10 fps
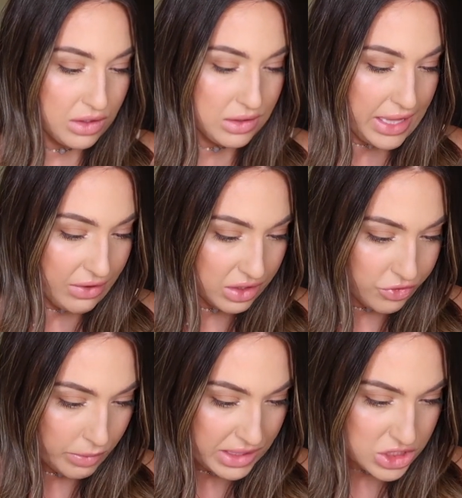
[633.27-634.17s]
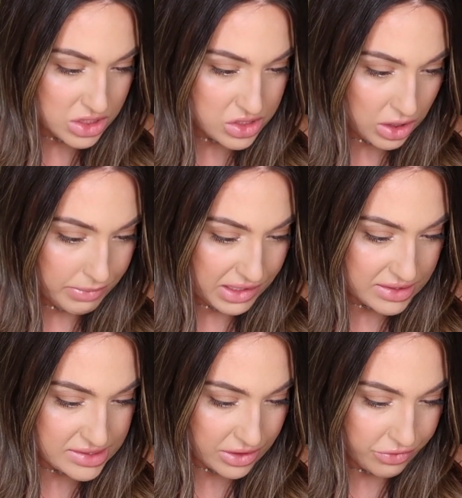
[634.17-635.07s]
cloudy formations are,
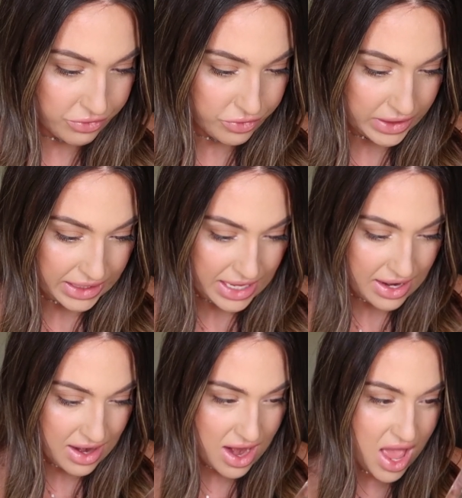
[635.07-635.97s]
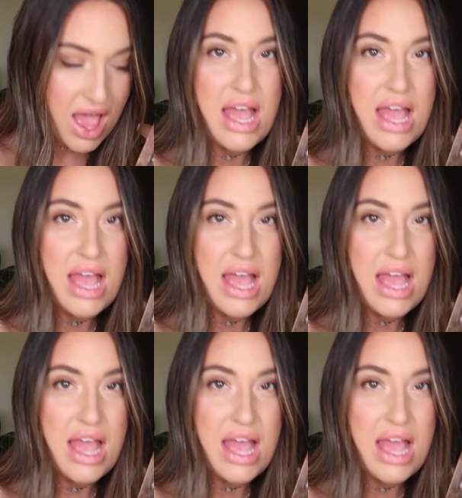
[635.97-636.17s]
because they're freaking